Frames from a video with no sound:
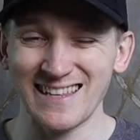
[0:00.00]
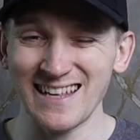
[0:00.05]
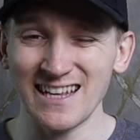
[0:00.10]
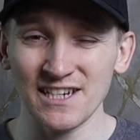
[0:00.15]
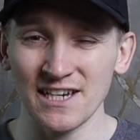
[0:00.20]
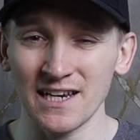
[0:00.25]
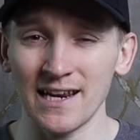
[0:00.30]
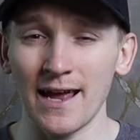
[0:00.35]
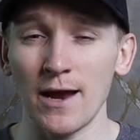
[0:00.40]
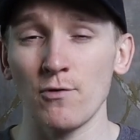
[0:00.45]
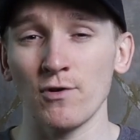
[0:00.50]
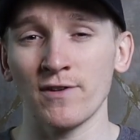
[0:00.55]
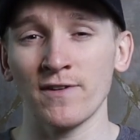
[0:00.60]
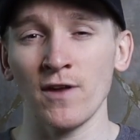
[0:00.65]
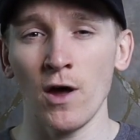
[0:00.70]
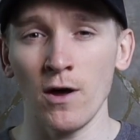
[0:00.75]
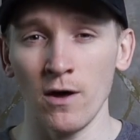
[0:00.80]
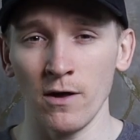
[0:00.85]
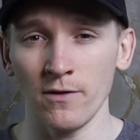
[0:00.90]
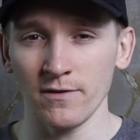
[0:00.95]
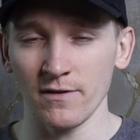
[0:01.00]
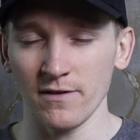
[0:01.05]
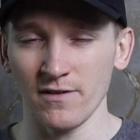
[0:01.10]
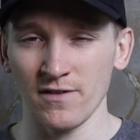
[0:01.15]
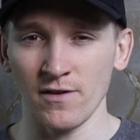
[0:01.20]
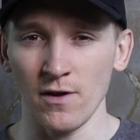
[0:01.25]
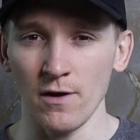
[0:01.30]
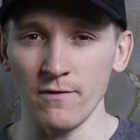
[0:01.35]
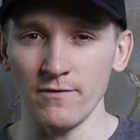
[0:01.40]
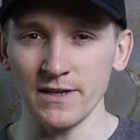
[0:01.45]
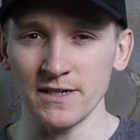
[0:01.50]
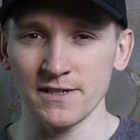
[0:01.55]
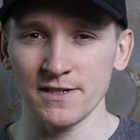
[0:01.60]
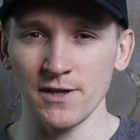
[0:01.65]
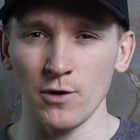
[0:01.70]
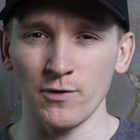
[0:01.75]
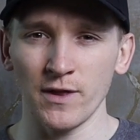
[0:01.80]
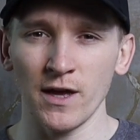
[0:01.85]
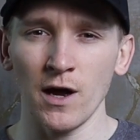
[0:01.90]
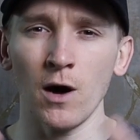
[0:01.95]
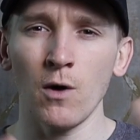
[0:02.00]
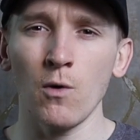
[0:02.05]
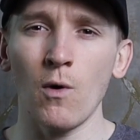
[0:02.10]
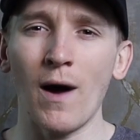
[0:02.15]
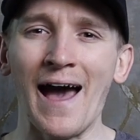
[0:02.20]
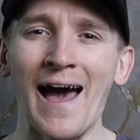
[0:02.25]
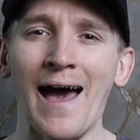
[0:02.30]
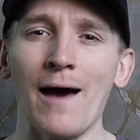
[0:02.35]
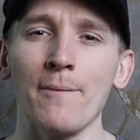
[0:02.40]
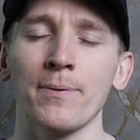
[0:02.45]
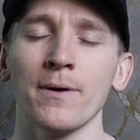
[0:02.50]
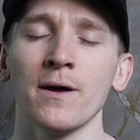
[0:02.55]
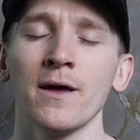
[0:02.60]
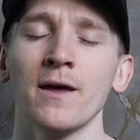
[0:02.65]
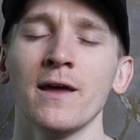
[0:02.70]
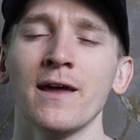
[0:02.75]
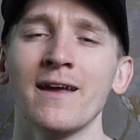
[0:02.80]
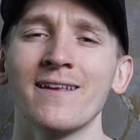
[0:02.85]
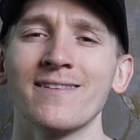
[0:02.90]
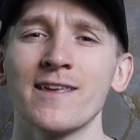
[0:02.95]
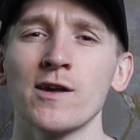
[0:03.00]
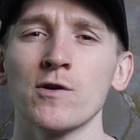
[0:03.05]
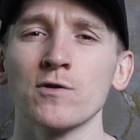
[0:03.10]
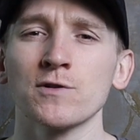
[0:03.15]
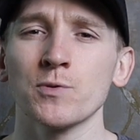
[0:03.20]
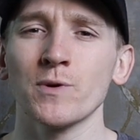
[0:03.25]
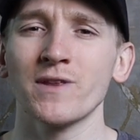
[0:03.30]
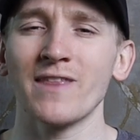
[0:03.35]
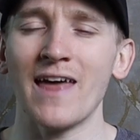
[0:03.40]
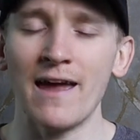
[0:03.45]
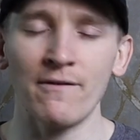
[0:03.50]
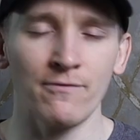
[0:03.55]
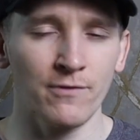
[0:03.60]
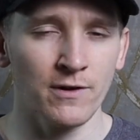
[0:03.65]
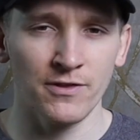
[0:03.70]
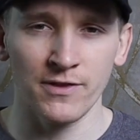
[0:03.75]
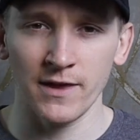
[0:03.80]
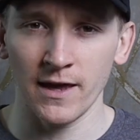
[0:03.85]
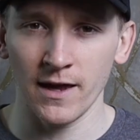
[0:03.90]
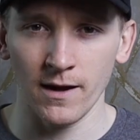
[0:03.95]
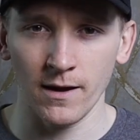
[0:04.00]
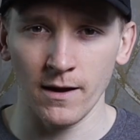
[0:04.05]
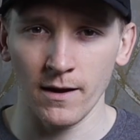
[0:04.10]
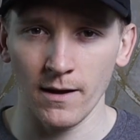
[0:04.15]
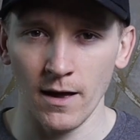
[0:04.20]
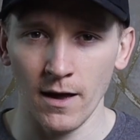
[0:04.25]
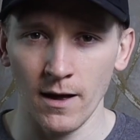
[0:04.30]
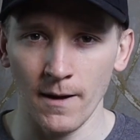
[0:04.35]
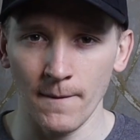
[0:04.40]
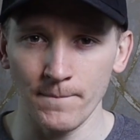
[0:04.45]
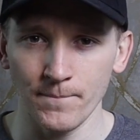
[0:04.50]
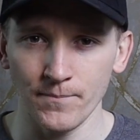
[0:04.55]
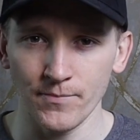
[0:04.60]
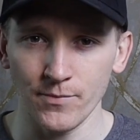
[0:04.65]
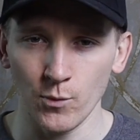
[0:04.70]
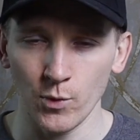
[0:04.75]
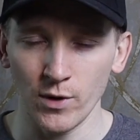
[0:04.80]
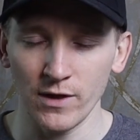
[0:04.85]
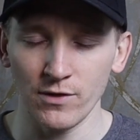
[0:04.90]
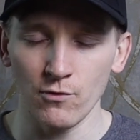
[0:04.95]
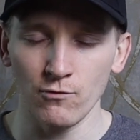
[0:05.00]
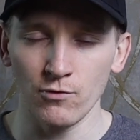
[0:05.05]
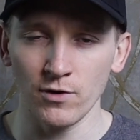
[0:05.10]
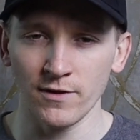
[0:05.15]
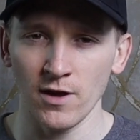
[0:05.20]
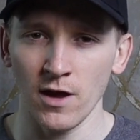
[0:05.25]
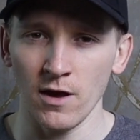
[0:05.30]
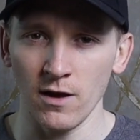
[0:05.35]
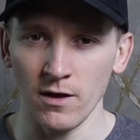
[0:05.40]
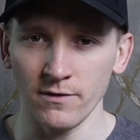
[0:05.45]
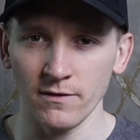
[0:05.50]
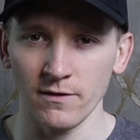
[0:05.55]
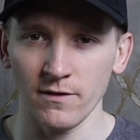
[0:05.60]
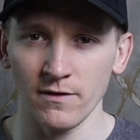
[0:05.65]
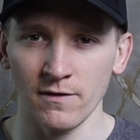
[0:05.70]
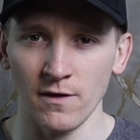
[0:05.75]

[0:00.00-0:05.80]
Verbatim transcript: essentially a returns service. So the whole app deals with everything um, with returns.